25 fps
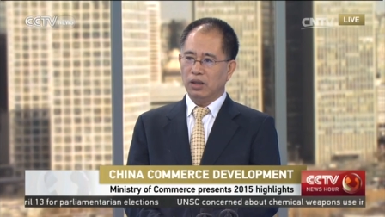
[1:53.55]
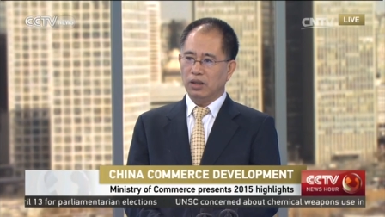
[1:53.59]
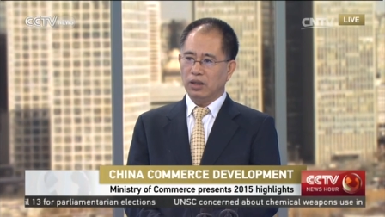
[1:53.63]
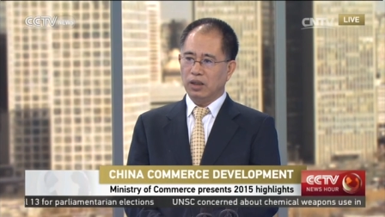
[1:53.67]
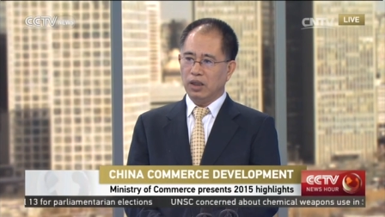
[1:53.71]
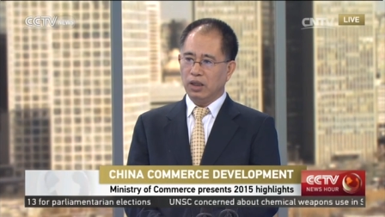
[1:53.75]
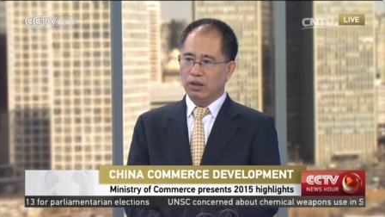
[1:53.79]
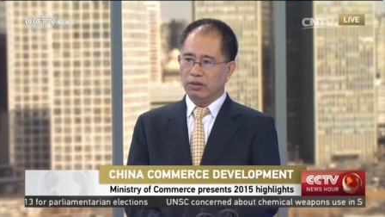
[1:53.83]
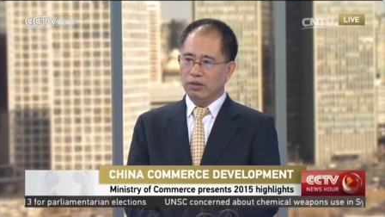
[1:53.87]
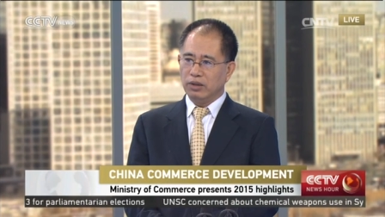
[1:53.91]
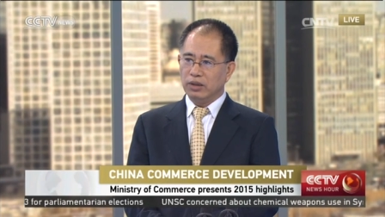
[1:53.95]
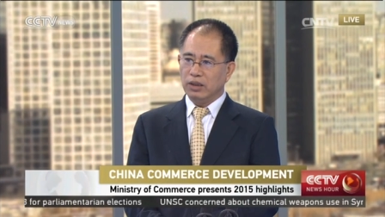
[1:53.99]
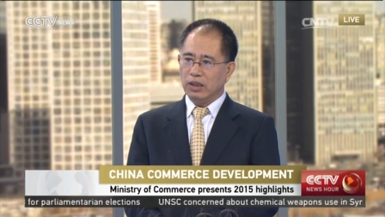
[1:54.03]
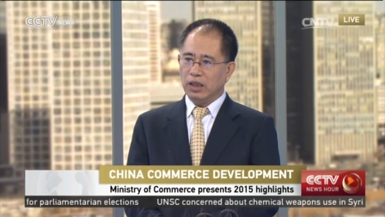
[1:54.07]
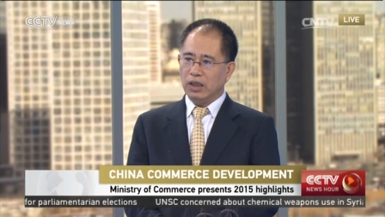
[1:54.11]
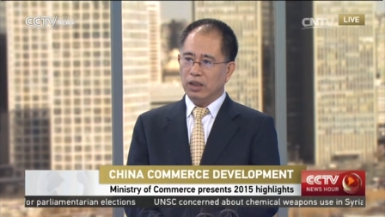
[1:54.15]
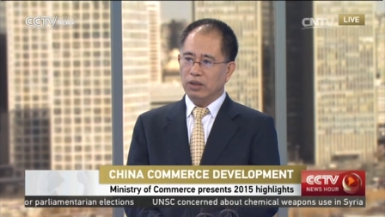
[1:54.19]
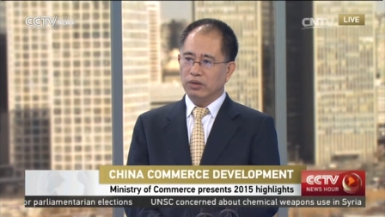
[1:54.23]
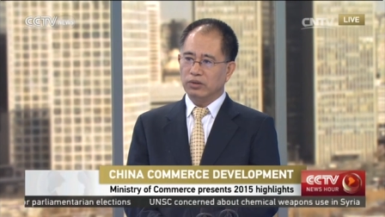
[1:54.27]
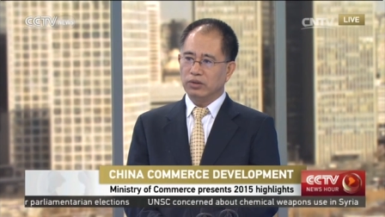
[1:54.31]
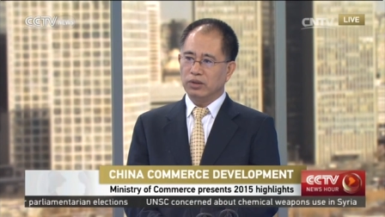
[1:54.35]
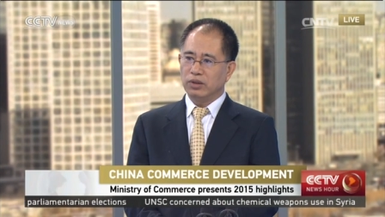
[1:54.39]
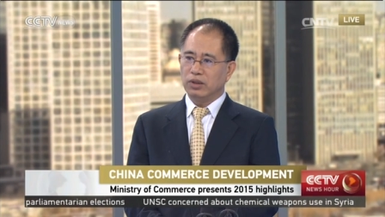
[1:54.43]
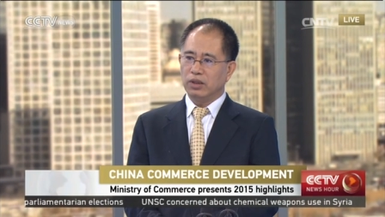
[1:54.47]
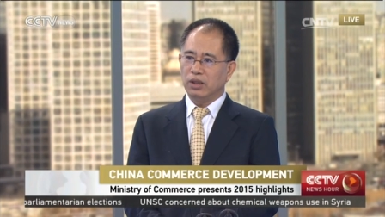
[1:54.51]
carried
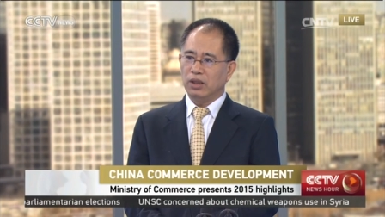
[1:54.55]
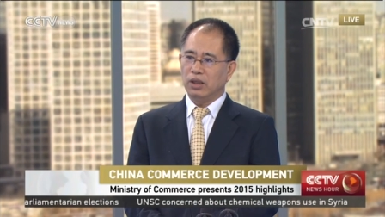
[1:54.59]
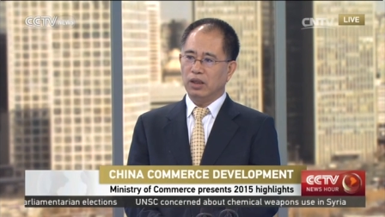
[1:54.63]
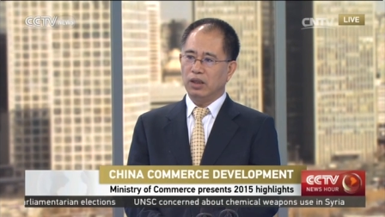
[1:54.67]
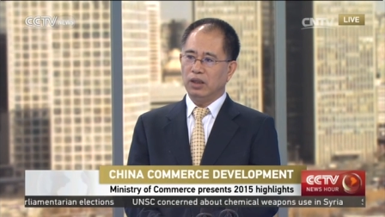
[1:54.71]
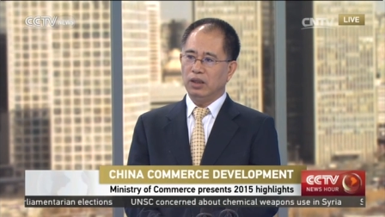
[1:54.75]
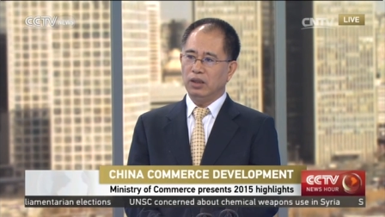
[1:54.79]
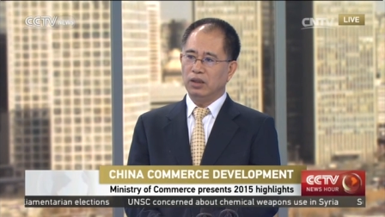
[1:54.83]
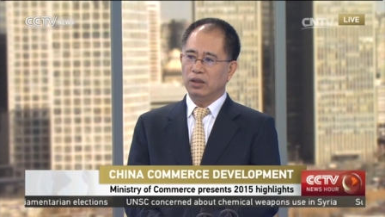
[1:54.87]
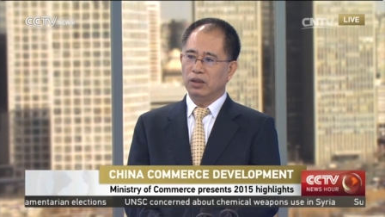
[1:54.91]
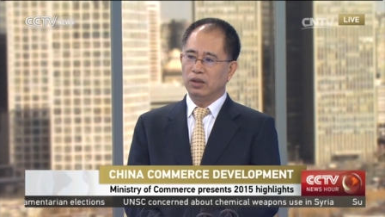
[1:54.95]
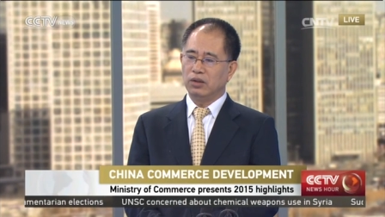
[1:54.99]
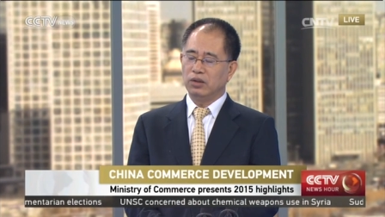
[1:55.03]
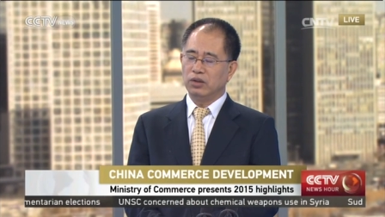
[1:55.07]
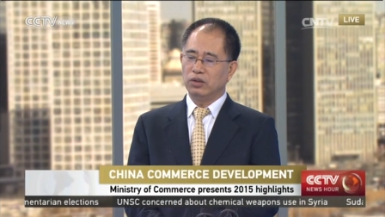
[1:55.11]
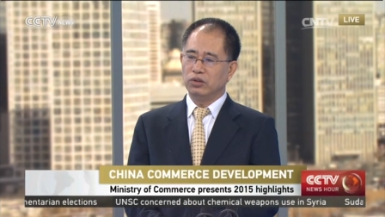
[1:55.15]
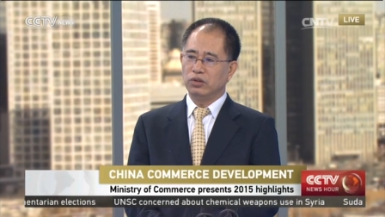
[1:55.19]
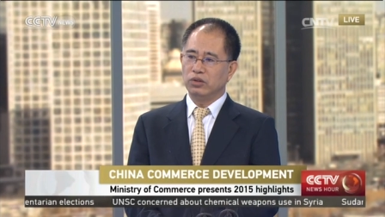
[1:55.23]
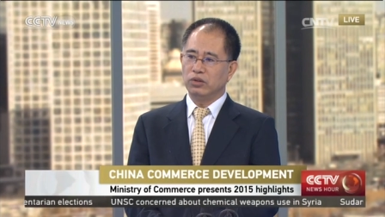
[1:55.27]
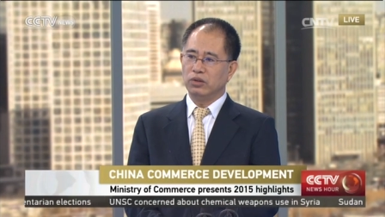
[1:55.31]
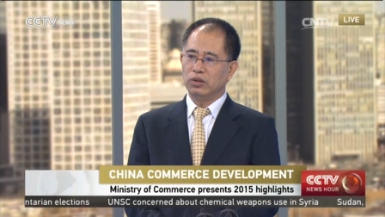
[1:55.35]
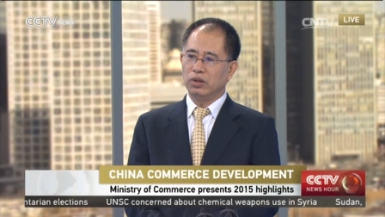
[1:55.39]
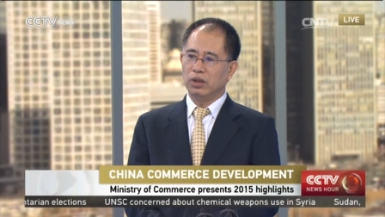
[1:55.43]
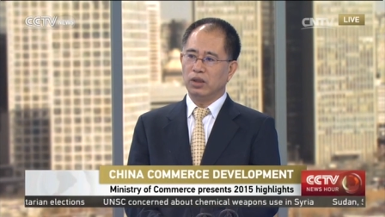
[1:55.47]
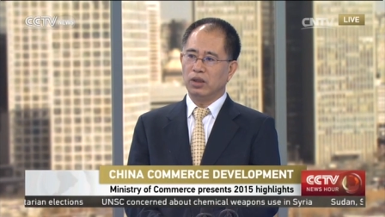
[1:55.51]
out in order
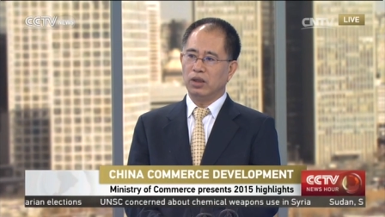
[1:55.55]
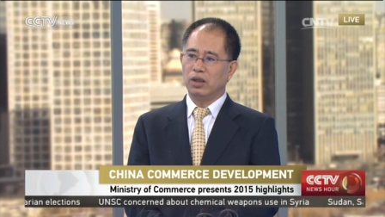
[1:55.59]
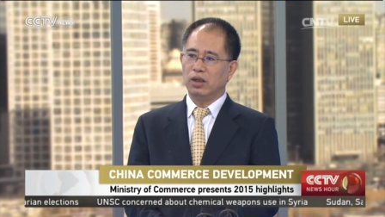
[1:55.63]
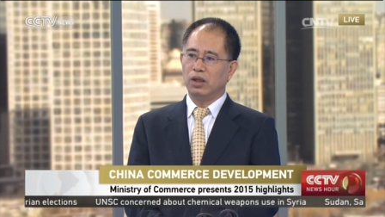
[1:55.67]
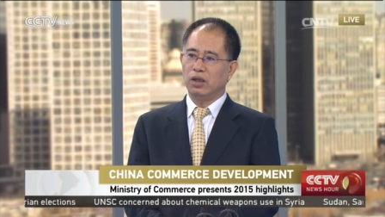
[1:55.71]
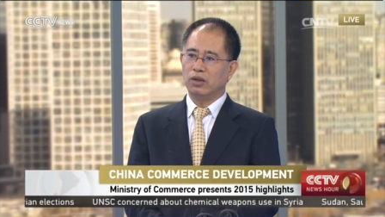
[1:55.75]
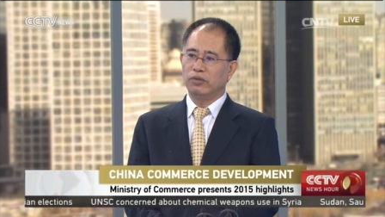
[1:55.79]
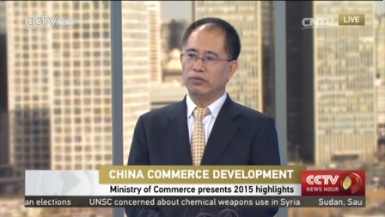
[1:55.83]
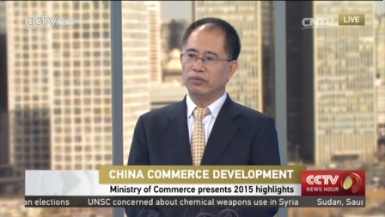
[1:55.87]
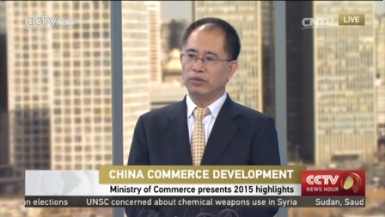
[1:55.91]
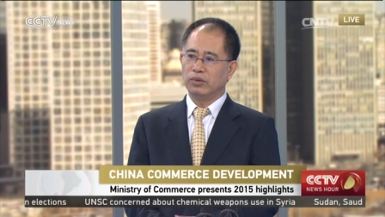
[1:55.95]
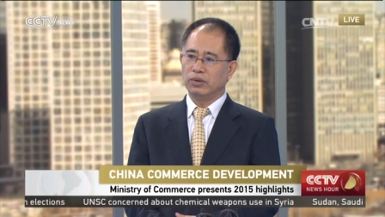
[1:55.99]
to